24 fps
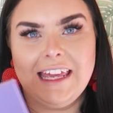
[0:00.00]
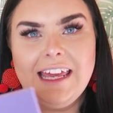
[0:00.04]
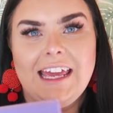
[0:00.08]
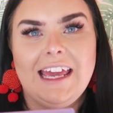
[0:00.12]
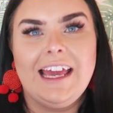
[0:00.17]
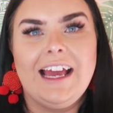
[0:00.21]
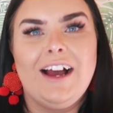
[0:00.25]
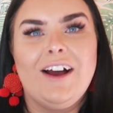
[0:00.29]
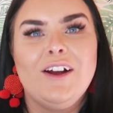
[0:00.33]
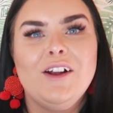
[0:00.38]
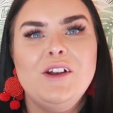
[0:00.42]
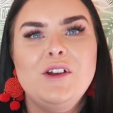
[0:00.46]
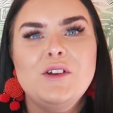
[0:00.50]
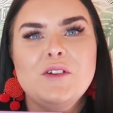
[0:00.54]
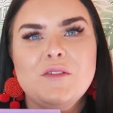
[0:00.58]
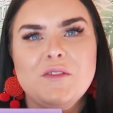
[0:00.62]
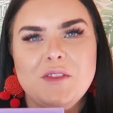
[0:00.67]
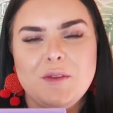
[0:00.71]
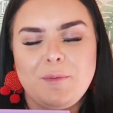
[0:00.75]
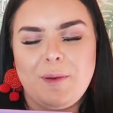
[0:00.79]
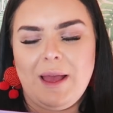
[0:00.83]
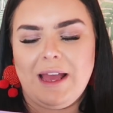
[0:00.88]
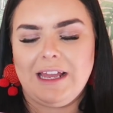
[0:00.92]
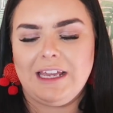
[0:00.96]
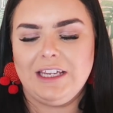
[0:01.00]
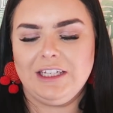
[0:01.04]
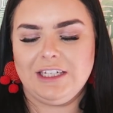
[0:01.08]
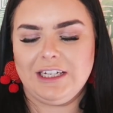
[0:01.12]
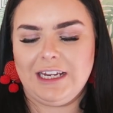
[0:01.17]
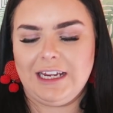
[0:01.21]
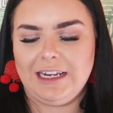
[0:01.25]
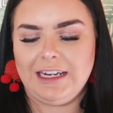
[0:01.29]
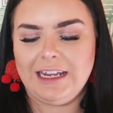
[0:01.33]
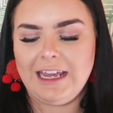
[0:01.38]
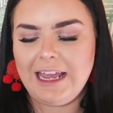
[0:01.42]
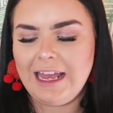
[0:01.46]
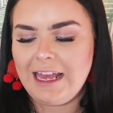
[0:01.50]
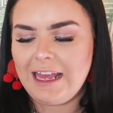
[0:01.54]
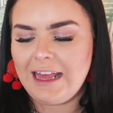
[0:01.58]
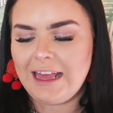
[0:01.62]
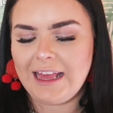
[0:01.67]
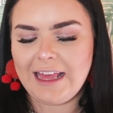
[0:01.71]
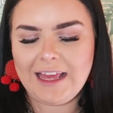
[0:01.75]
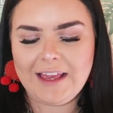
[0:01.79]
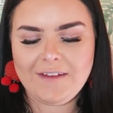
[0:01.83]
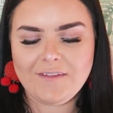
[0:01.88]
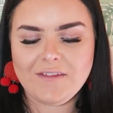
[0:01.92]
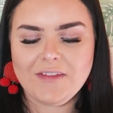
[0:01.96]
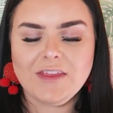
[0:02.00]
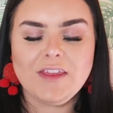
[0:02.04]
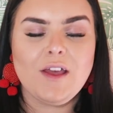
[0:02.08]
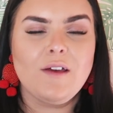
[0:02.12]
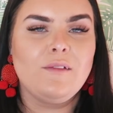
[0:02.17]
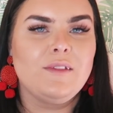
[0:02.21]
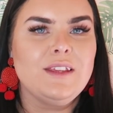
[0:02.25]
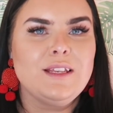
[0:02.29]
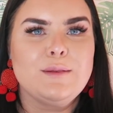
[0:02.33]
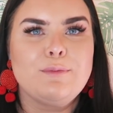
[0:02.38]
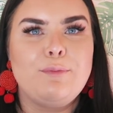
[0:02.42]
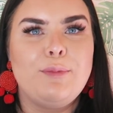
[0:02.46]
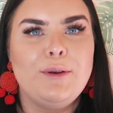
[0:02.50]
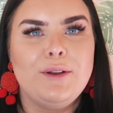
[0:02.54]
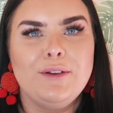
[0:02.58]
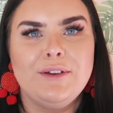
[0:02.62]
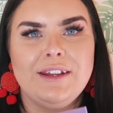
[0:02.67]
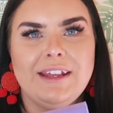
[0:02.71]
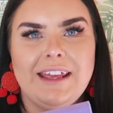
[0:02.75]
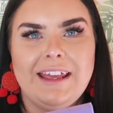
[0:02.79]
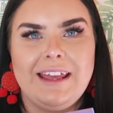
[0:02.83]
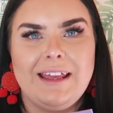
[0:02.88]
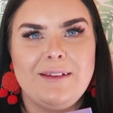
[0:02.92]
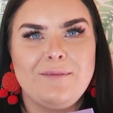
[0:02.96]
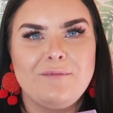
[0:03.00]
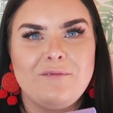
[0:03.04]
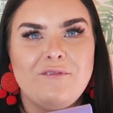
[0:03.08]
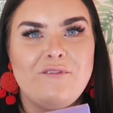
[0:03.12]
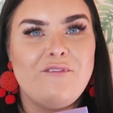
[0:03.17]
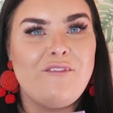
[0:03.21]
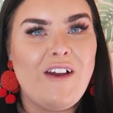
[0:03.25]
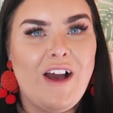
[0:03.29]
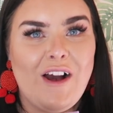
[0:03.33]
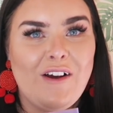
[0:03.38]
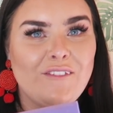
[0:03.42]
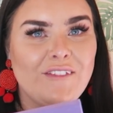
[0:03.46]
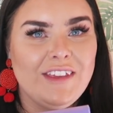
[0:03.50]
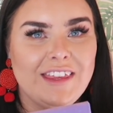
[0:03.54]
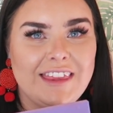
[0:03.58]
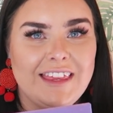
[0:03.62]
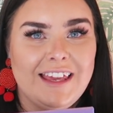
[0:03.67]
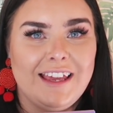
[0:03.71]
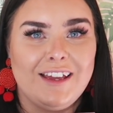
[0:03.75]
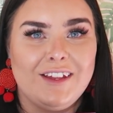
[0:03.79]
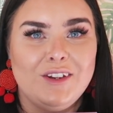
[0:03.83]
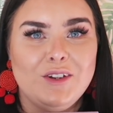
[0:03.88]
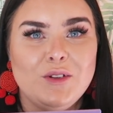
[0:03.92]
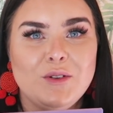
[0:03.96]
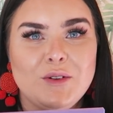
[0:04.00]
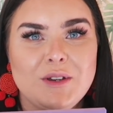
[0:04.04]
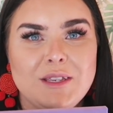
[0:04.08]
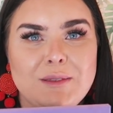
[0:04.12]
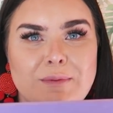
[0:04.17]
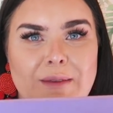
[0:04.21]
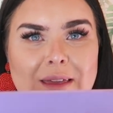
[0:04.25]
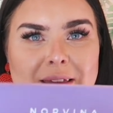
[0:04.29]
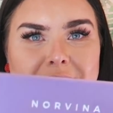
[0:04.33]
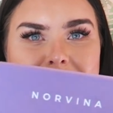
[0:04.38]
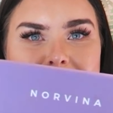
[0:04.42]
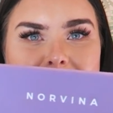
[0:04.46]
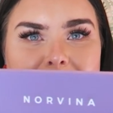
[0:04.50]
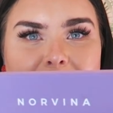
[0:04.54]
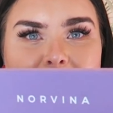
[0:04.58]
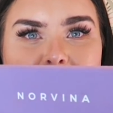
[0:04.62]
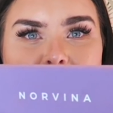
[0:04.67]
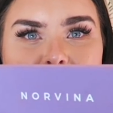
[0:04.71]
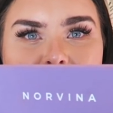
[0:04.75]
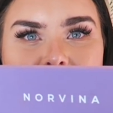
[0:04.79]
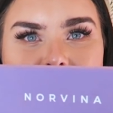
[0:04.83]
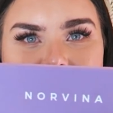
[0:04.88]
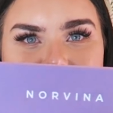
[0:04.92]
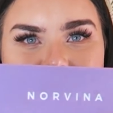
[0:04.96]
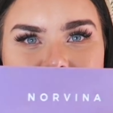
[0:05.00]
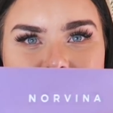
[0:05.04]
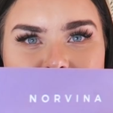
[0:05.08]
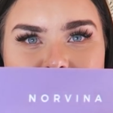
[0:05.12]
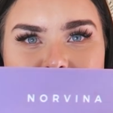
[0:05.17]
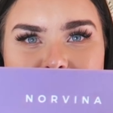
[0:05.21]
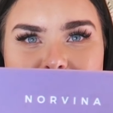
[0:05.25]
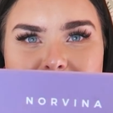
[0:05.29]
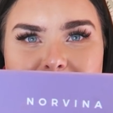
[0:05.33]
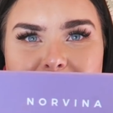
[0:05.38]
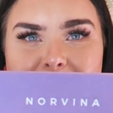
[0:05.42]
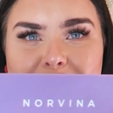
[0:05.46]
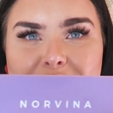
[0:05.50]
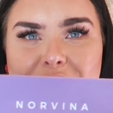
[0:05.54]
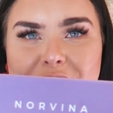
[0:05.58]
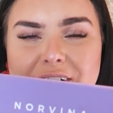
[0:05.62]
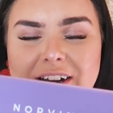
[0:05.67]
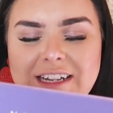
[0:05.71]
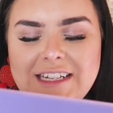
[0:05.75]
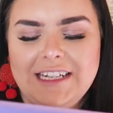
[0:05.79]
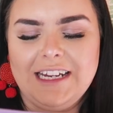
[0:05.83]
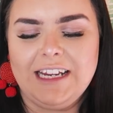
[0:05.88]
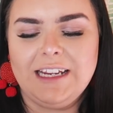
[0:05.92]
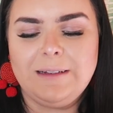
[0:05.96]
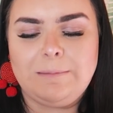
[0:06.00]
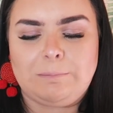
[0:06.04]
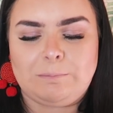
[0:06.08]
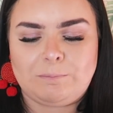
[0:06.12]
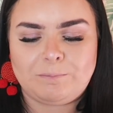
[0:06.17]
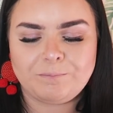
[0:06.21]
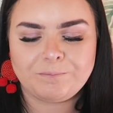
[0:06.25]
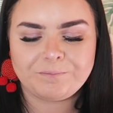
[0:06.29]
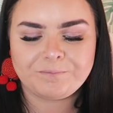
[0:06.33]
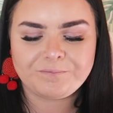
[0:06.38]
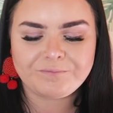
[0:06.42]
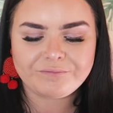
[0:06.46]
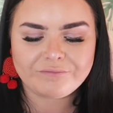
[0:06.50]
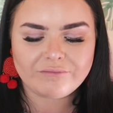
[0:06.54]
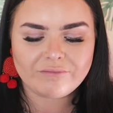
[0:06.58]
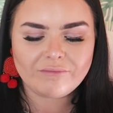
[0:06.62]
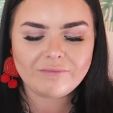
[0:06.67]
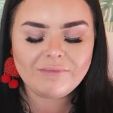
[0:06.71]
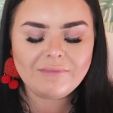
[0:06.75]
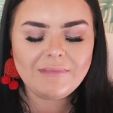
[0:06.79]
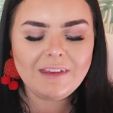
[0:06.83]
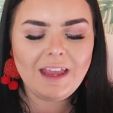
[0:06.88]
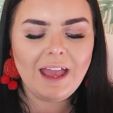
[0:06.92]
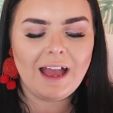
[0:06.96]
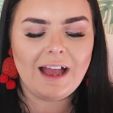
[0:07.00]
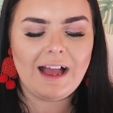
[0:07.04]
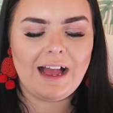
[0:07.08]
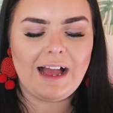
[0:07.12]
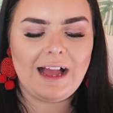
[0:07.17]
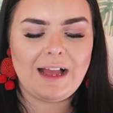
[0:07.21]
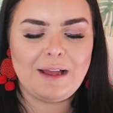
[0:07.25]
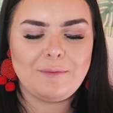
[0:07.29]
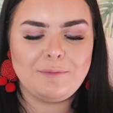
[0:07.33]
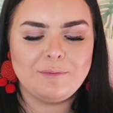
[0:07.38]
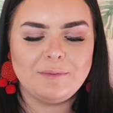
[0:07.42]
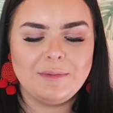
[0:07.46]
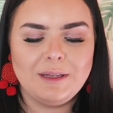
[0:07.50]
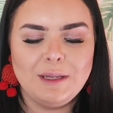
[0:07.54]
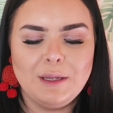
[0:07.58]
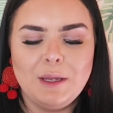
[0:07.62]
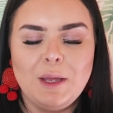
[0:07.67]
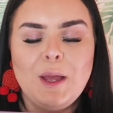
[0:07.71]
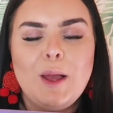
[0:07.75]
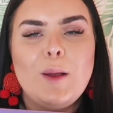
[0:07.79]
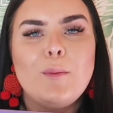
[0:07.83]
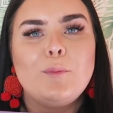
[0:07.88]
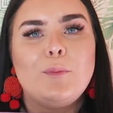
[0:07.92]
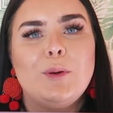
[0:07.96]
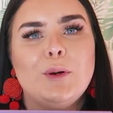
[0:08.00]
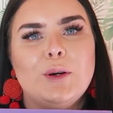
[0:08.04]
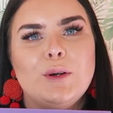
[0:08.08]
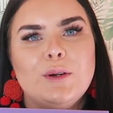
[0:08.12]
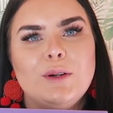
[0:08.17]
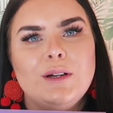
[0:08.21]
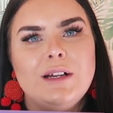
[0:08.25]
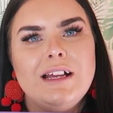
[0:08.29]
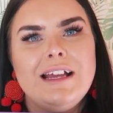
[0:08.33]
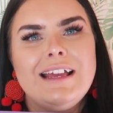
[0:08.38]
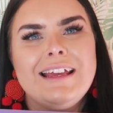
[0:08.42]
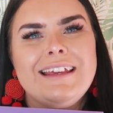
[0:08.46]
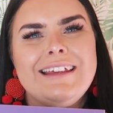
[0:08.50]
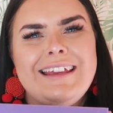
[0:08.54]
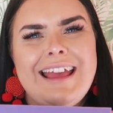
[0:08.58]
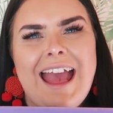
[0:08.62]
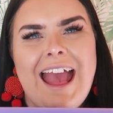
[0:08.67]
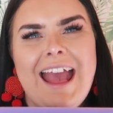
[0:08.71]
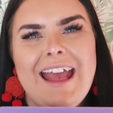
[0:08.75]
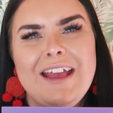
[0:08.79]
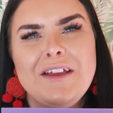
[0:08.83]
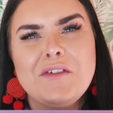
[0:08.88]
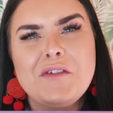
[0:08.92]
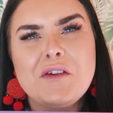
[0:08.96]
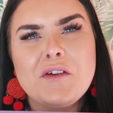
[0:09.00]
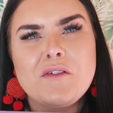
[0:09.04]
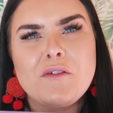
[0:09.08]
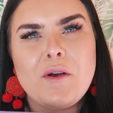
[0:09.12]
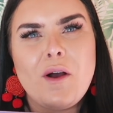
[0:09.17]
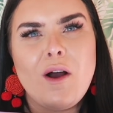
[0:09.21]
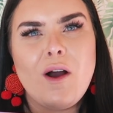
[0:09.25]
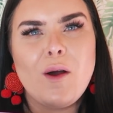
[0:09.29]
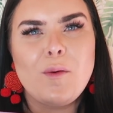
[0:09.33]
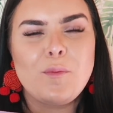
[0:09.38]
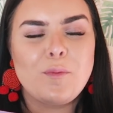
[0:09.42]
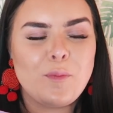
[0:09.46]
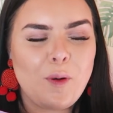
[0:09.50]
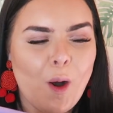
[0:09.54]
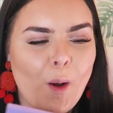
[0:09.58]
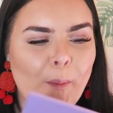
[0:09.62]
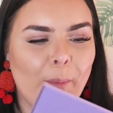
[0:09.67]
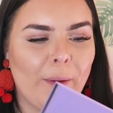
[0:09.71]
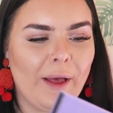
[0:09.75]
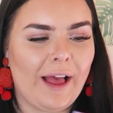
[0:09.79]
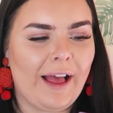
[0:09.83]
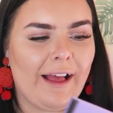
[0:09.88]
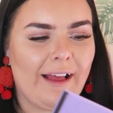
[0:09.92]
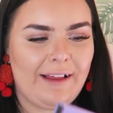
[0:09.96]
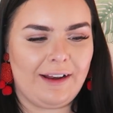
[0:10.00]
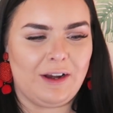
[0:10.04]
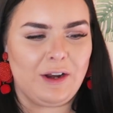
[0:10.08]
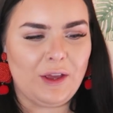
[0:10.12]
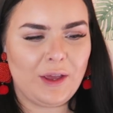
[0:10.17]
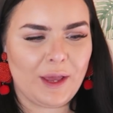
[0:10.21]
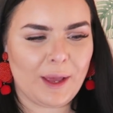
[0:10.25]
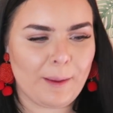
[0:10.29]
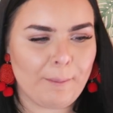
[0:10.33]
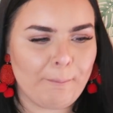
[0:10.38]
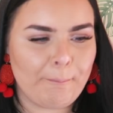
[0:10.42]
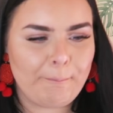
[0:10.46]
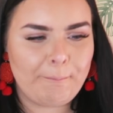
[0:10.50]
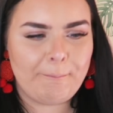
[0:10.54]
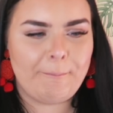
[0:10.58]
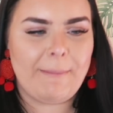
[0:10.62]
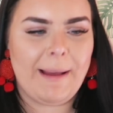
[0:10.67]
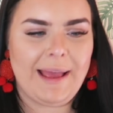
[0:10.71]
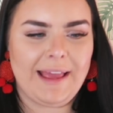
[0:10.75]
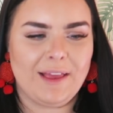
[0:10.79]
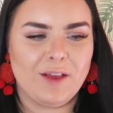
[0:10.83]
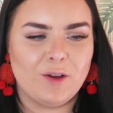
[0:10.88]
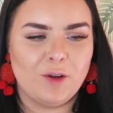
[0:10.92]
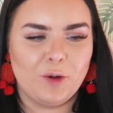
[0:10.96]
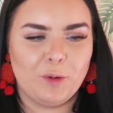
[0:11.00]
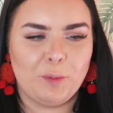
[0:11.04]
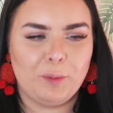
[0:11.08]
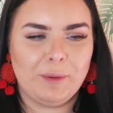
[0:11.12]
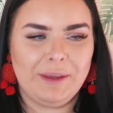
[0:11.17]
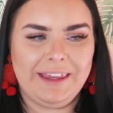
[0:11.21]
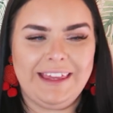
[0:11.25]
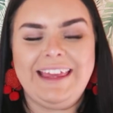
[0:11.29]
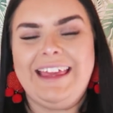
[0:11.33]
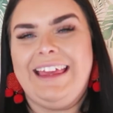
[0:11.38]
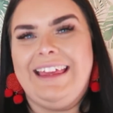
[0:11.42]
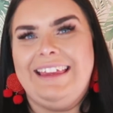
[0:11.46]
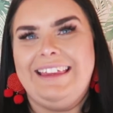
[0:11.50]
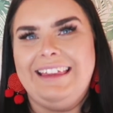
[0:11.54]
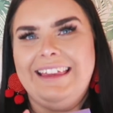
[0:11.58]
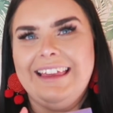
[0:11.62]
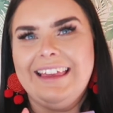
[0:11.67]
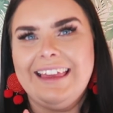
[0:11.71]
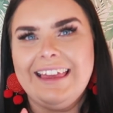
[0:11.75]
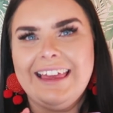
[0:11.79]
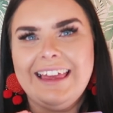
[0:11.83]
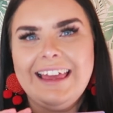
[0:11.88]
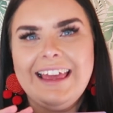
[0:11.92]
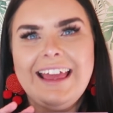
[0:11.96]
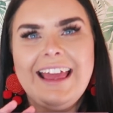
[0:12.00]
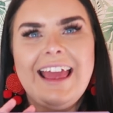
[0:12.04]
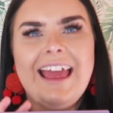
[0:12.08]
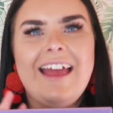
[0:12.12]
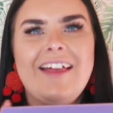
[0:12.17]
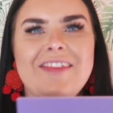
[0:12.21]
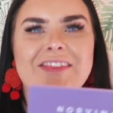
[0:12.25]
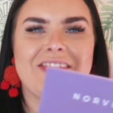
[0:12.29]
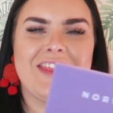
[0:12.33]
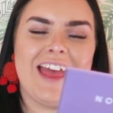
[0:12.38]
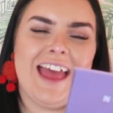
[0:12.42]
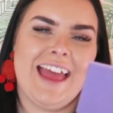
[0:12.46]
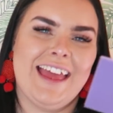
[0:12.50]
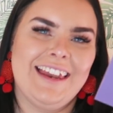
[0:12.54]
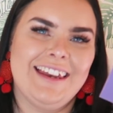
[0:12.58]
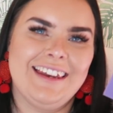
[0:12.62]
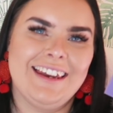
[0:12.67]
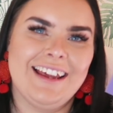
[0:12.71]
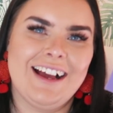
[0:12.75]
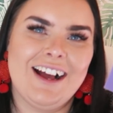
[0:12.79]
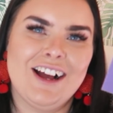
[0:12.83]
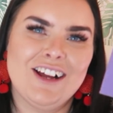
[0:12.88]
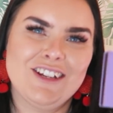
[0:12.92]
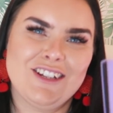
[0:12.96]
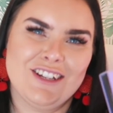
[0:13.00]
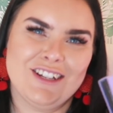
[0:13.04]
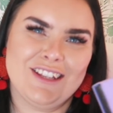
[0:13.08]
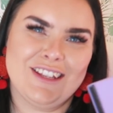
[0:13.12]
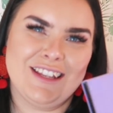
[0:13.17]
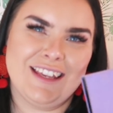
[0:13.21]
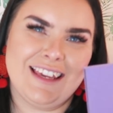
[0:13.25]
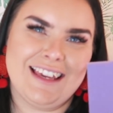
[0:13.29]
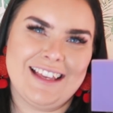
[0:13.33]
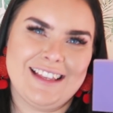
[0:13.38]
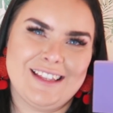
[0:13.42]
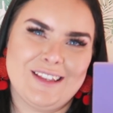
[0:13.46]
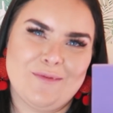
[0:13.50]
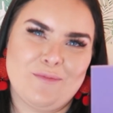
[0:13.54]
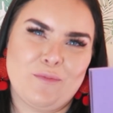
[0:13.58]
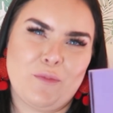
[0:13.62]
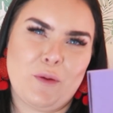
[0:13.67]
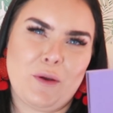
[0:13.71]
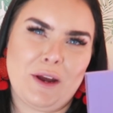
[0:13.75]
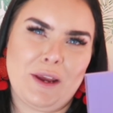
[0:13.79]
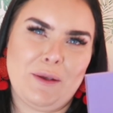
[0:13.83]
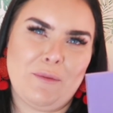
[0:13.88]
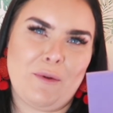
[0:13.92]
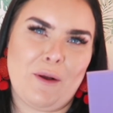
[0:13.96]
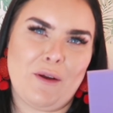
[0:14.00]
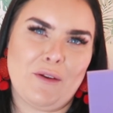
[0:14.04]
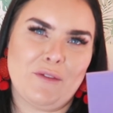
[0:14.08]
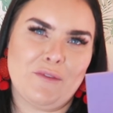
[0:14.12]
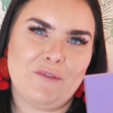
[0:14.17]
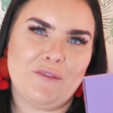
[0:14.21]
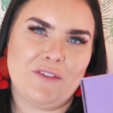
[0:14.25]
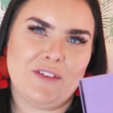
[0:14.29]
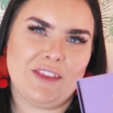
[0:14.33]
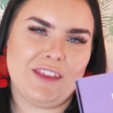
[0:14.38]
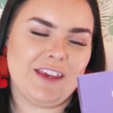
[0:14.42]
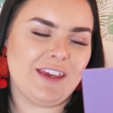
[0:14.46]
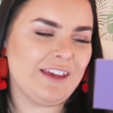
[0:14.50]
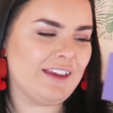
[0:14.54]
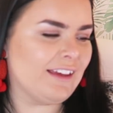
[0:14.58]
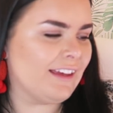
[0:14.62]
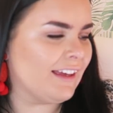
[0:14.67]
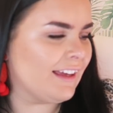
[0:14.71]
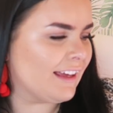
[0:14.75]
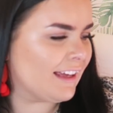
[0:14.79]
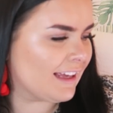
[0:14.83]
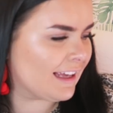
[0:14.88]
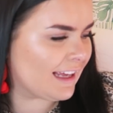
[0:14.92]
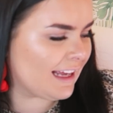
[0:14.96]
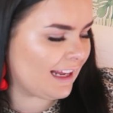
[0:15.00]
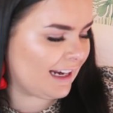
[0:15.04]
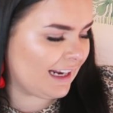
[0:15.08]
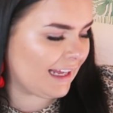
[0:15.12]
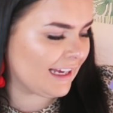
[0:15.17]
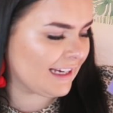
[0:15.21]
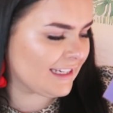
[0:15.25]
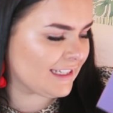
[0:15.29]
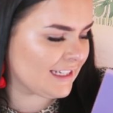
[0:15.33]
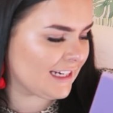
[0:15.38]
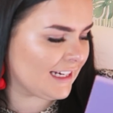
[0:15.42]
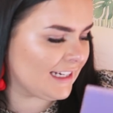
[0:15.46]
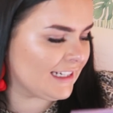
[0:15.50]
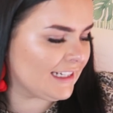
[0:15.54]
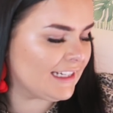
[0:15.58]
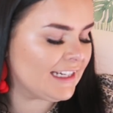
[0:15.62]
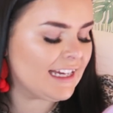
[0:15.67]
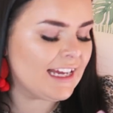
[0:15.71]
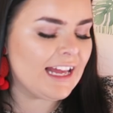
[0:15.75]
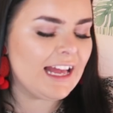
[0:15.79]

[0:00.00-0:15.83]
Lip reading: it. I love the packaging, even though this bloody velvet thing annoys me because I've got foundation on it already. But yeah, if you're a proper like makeup geek, then I just think it's a pretty one for the collection.